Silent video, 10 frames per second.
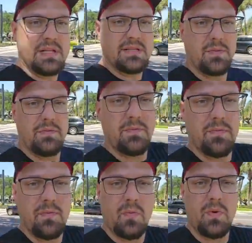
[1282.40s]
It's
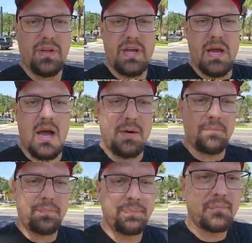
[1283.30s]
really a
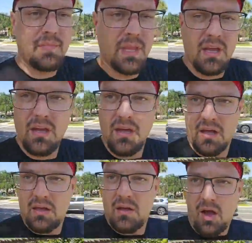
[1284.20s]

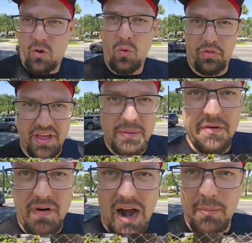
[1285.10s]
cool themed
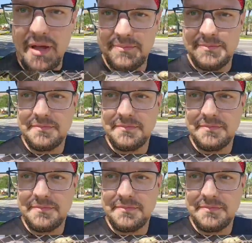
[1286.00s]
environment.